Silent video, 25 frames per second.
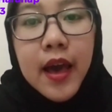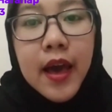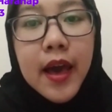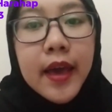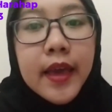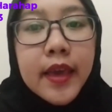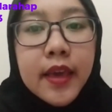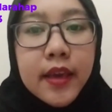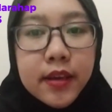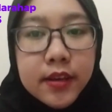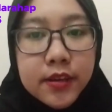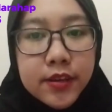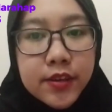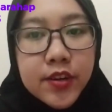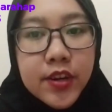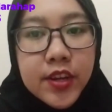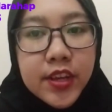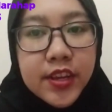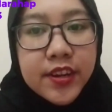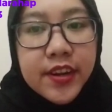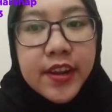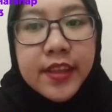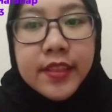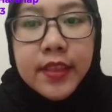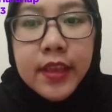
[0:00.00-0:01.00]
I
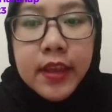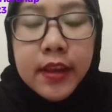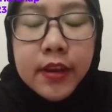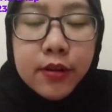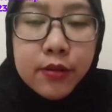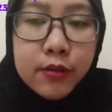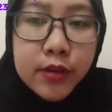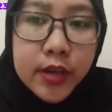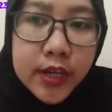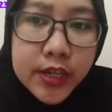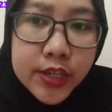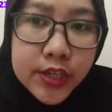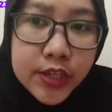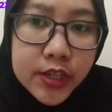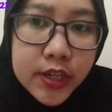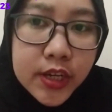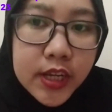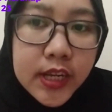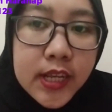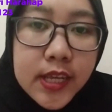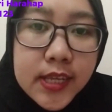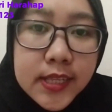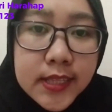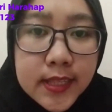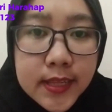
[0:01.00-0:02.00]
agree that
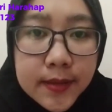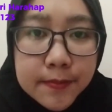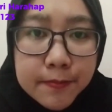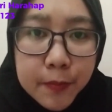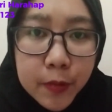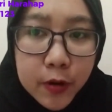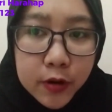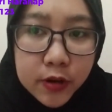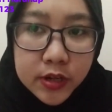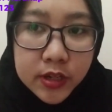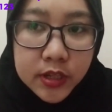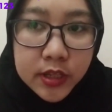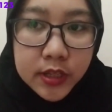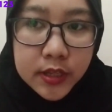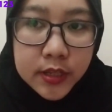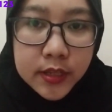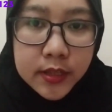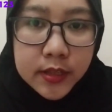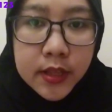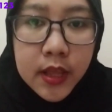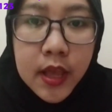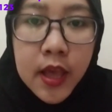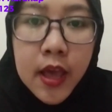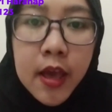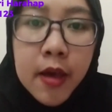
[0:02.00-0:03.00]
education is
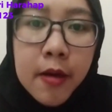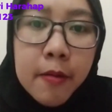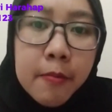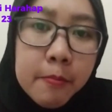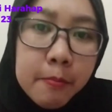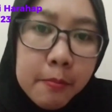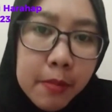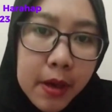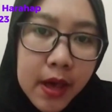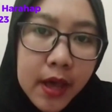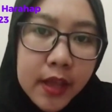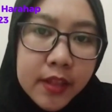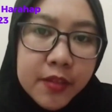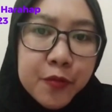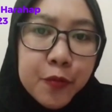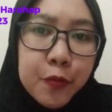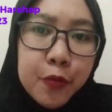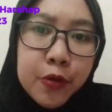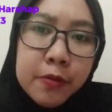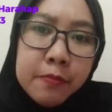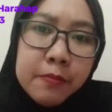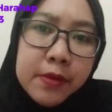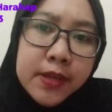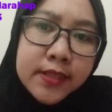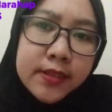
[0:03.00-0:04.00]
important, but
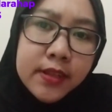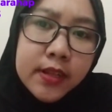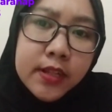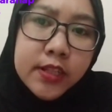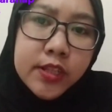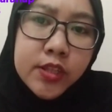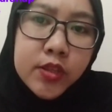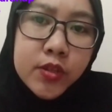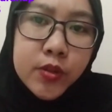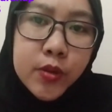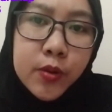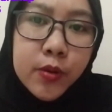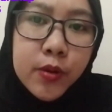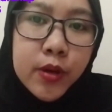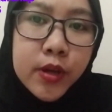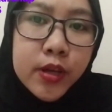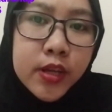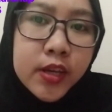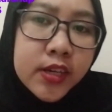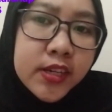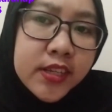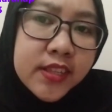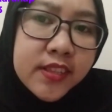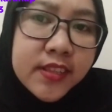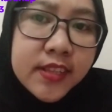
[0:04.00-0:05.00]
we must also
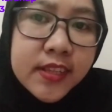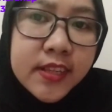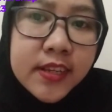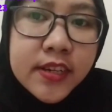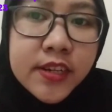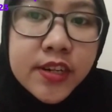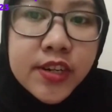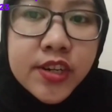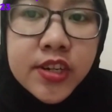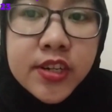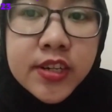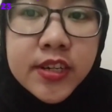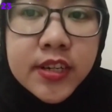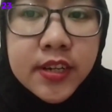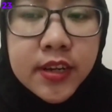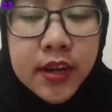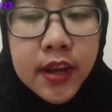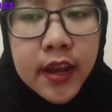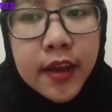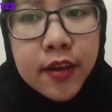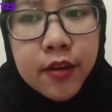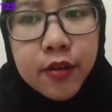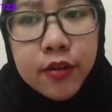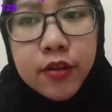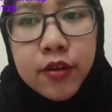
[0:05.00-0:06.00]
consider
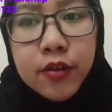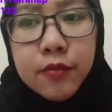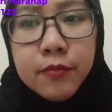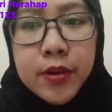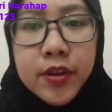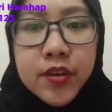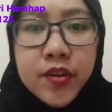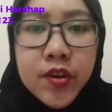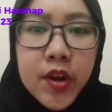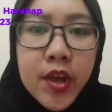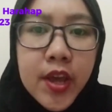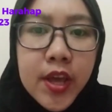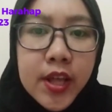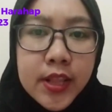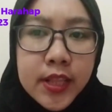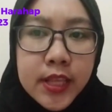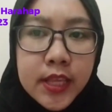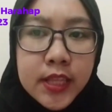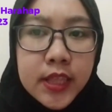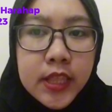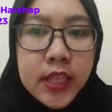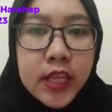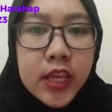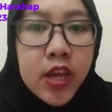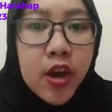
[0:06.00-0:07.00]
the economic
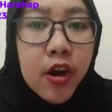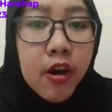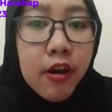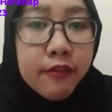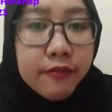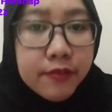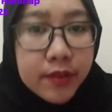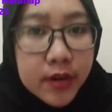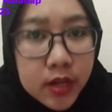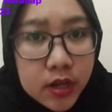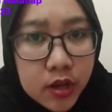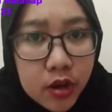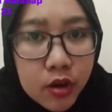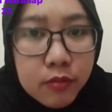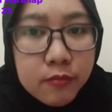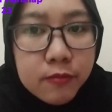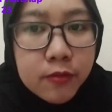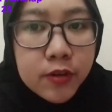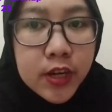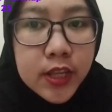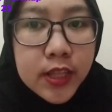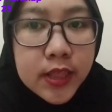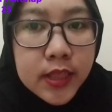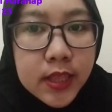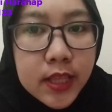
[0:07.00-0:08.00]
reality of the
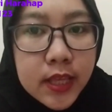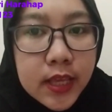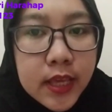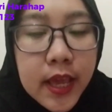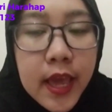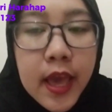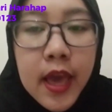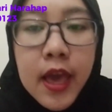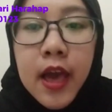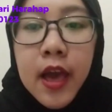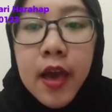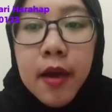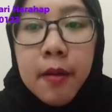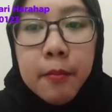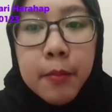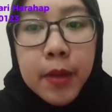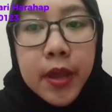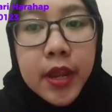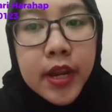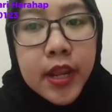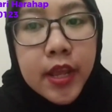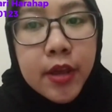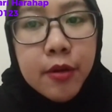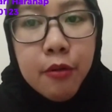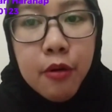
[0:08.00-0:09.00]
community.
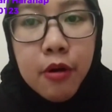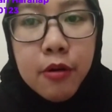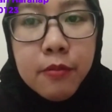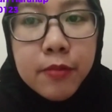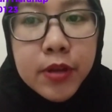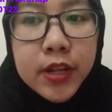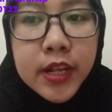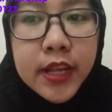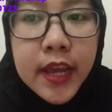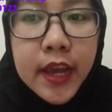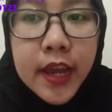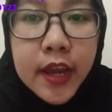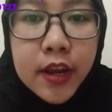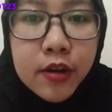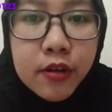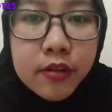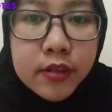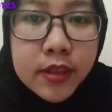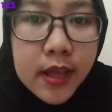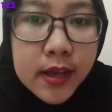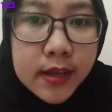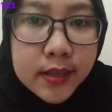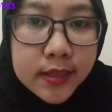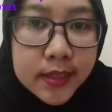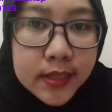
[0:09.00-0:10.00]
Many women
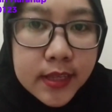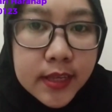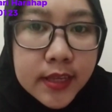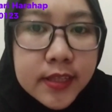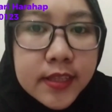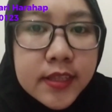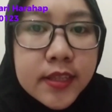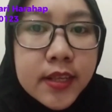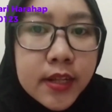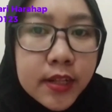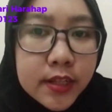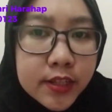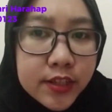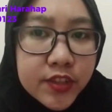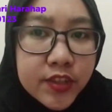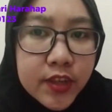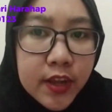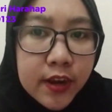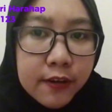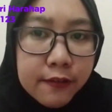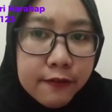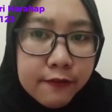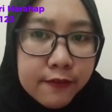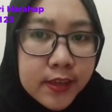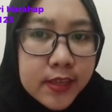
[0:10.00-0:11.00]
cannot access health
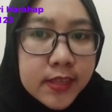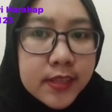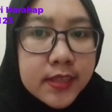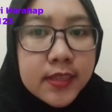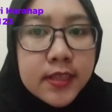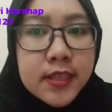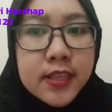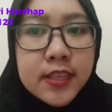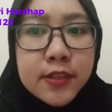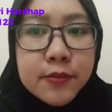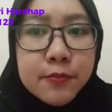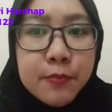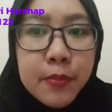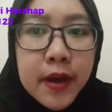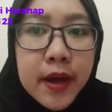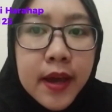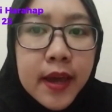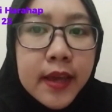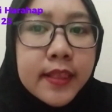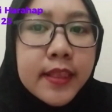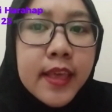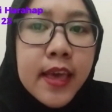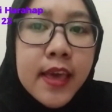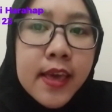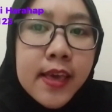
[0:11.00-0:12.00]
service
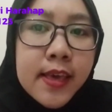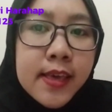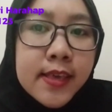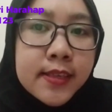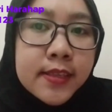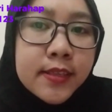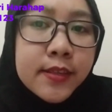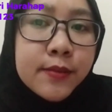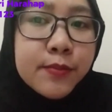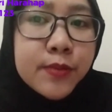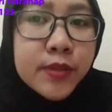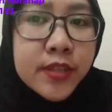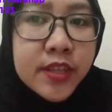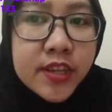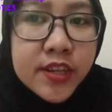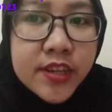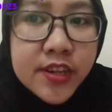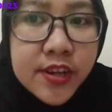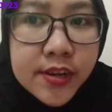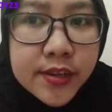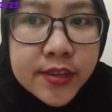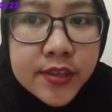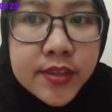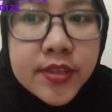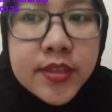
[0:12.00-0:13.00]
despite
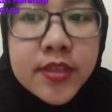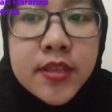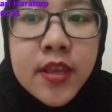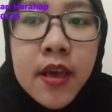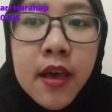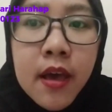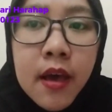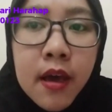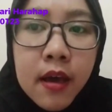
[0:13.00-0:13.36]
subsidies